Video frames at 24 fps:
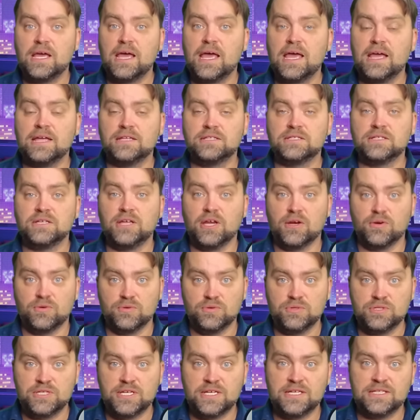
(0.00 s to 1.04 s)
and
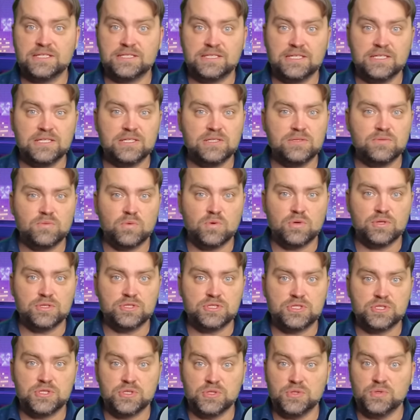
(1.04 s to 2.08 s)
Garuda didn't
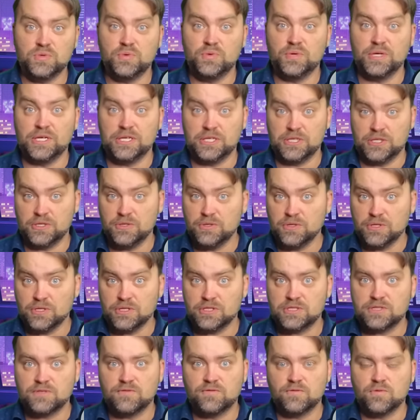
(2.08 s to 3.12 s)
want to renew
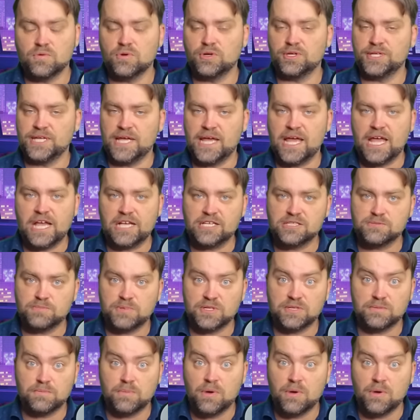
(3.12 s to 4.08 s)
it for the expat